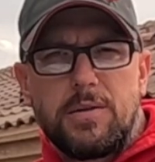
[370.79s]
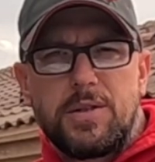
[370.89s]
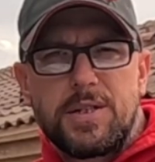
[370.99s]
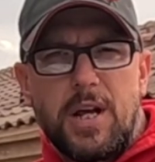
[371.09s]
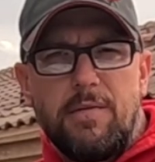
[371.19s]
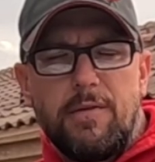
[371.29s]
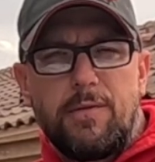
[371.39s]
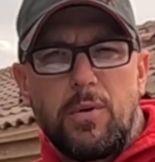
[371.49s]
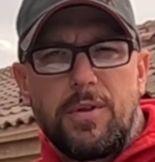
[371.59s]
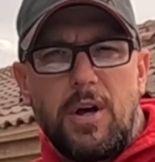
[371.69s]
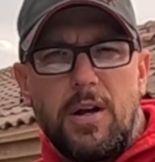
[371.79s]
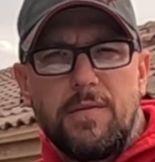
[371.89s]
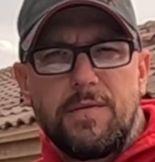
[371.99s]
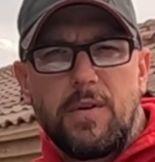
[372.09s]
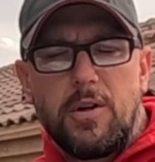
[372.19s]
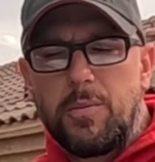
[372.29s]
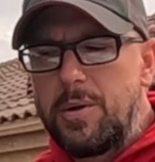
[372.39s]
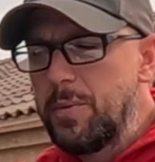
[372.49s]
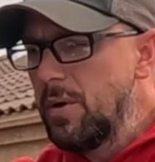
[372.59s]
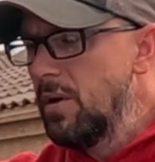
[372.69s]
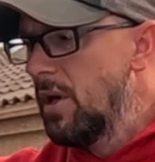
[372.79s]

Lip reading: just kind of a forethought of other people.